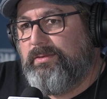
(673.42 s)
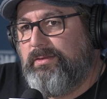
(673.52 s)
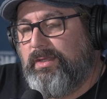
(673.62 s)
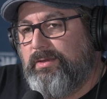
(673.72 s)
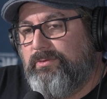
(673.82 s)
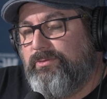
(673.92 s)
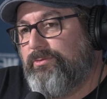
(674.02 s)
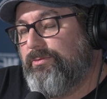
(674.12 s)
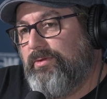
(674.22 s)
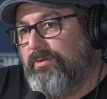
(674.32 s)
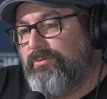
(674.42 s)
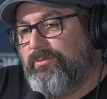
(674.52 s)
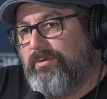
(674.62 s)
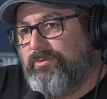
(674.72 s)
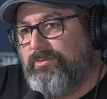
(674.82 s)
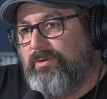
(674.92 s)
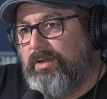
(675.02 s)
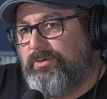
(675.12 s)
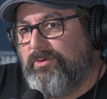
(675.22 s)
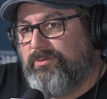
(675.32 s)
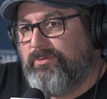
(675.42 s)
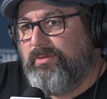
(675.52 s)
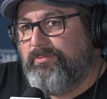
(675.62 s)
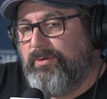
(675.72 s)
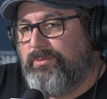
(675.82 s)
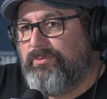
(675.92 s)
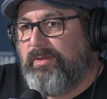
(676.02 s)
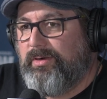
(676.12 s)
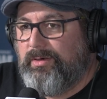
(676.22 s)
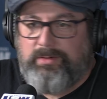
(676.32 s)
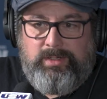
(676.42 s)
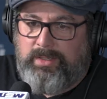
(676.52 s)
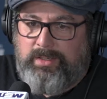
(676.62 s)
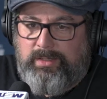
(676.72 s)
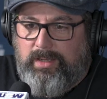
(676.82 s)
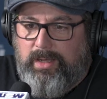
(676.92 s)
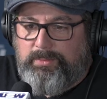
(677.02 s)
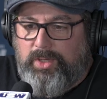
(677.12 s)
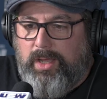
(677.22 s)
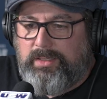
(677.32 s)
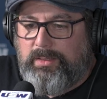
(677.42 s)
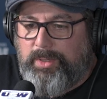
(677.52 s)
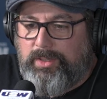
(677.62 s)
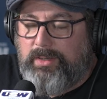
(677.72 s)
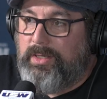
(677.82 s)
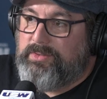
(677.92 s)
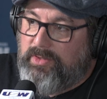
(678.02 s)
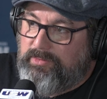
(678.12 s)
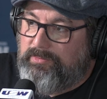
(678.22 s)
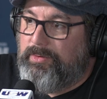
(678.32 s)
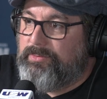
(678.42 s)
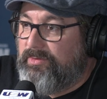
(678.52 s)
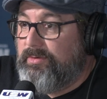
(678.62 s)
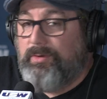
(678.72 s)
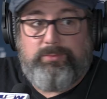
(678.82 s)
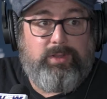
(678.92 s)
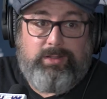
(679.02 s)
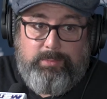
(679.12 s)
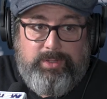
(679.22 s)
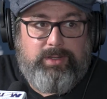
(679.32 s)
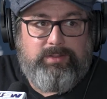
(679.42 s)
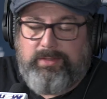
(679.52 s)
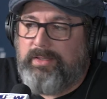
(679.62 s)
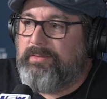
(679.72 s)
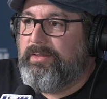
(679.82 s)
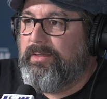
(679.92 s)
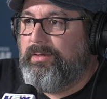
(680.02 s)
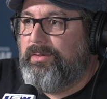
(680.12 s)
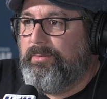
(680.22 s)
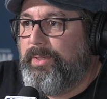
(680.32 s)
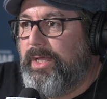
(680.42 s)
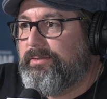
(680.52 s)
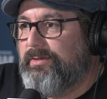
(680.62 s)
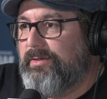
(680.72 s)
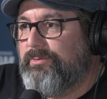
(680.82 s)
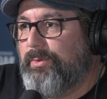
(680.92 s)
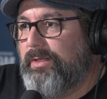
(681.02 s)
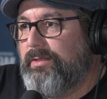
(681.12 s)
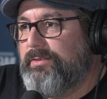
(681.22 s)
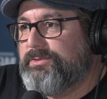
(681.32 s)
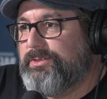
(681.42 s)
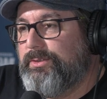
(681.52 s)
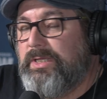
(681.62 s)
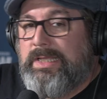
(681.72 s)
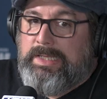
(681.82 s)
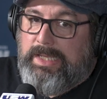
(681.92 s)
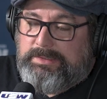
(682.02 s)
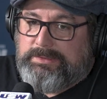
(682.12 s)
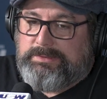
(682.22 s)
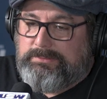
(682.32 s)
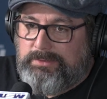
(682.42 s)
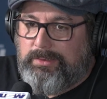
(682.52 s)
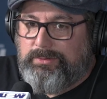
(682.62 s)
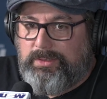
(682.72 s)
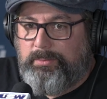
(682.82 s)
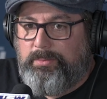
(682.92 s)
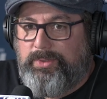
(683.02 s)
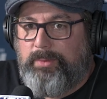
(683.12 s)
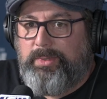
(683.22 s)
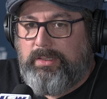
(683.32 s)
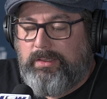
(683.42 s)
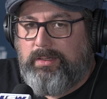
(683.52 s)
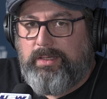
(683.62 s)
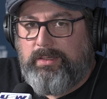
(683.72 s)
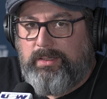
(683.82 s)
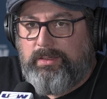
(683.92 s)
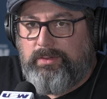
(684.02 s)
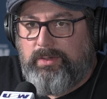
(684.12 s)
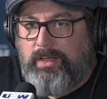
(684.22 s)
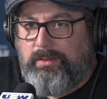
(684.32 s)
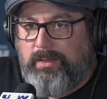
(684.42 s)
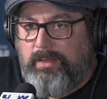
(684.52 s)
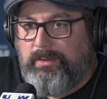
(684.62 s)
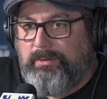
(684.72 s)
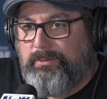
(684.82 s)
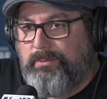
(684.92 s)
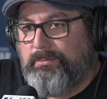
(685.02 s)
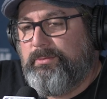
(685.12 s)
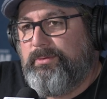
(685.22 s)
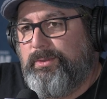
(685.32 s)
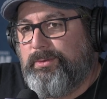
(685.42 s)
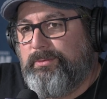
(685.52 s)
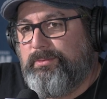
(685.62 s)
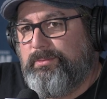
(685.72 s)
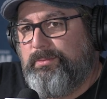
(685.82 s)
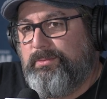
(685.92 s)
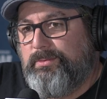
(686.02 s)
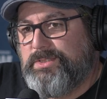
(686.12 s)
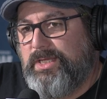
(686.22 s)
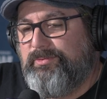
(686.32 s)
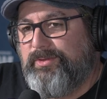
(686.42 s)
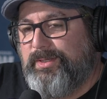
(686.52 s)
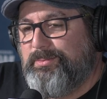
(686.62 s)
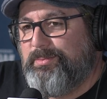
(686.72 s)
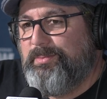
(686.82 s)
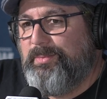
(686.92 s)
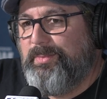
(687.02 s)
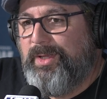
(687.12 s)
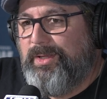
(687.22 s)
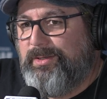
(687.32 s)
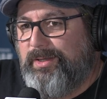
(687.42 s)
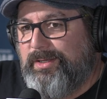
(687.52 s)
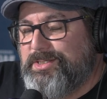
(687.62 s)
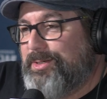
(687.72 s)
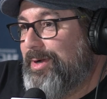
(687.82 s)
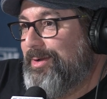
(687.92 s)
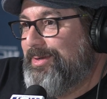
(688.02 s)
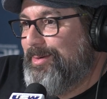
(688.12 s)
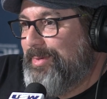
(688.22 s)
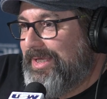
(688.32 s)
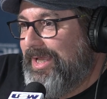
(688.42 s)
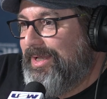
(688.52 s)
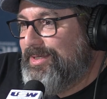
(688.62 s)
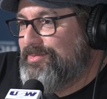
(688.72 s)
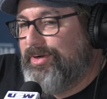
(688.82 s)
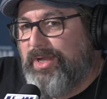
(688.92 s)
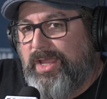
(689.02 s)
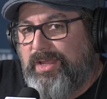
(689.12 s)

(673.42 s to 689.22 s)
that it's not just the folks that are talking about it; it's other folks that don't talk about it that are impacted as well. And so, and just to be clear, I think you're safely dancing around it a bit, Catie. It's very